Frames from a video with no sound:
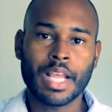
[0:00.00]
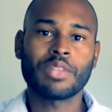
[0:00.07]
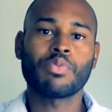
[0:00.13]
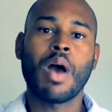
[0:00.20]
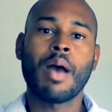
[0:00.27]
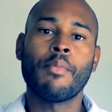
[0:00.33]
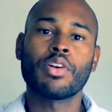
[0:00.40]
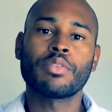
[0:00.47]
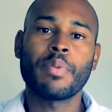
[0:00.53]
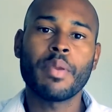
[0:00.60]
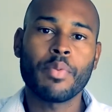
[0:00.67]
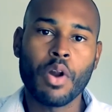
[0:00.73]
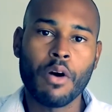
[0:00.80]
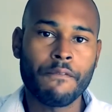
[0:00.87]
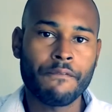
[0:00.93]
That's why most
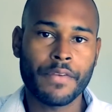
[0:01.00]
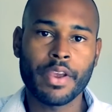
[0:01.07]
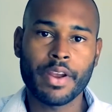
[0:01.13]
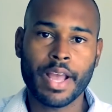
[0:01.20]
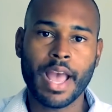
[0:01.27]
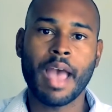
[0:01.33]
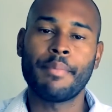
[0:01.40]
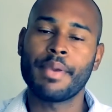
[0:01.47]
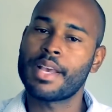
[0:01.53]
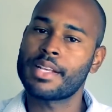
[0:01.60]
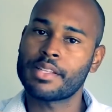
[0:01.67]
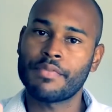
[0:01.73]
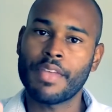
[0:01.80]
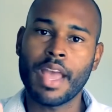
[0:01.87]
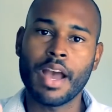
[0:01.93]
people don't fear God,
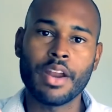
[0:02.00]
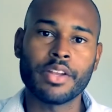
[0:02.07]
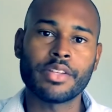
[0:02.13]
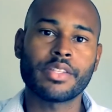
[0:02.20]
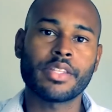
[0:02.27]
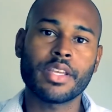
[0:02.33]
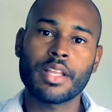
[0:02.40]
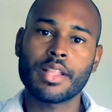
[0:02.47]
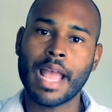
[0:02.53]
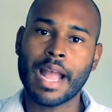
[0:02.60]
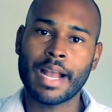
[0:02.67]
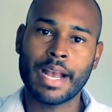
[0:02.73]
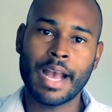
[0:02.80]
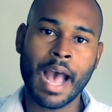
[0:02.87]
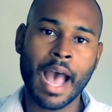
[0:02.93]
because if they understood
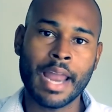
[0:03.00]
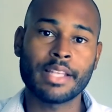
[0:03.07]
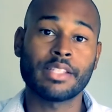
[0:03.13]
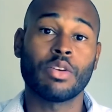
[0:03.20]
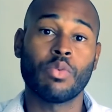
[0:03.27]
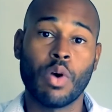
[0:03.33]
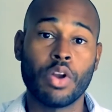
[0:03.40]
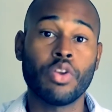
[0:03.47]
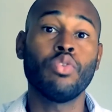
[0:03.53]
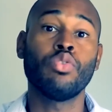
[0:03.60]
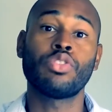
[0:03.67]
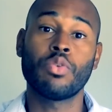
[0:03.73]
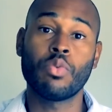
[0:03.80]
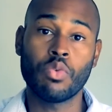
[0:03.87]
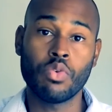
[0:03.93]
that God is the one
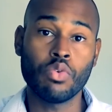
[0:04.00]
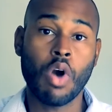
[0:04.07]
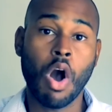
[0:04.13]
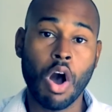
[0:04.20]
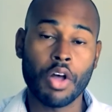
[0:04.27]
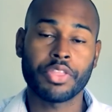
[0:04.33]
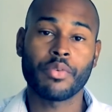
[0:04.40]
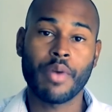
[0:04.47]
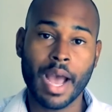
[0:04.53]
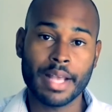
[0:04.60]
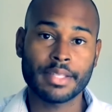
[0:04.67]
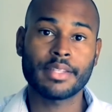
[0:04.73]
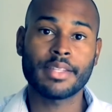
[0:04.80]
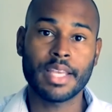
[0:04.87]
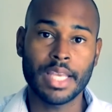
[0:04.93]
who
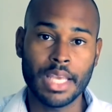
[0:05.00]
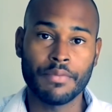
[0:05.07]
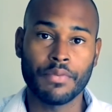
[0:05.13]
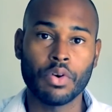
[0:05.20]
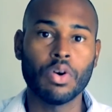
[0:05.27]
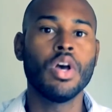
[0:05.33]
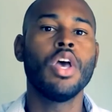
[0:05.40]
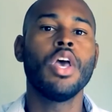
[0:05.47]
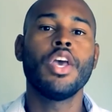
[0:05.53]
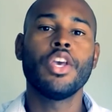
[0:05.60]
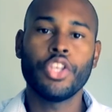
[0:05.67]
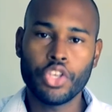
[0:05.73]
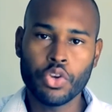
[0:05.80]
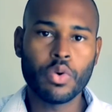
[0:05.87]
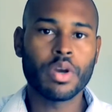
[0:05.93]
authorizes the evil,
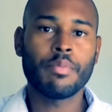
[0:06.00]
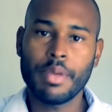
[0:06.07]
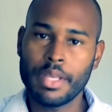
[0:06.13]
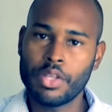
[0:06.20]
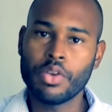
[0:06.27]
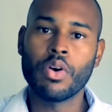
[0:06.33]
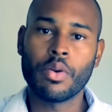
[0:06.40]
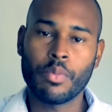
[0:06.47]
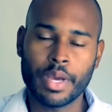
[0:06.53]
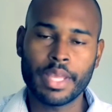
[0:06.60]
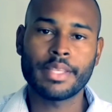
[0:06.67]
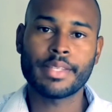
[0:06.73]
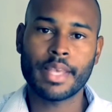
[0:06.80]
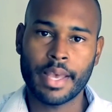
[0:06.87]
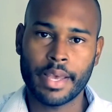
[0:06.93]
you would be doing
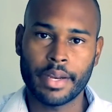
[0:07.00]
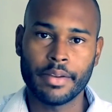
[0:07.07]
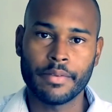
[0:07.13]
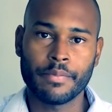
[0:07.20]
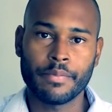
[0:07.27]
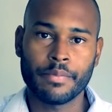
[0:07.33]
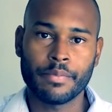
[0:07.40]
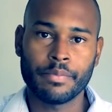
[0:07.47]
what he said.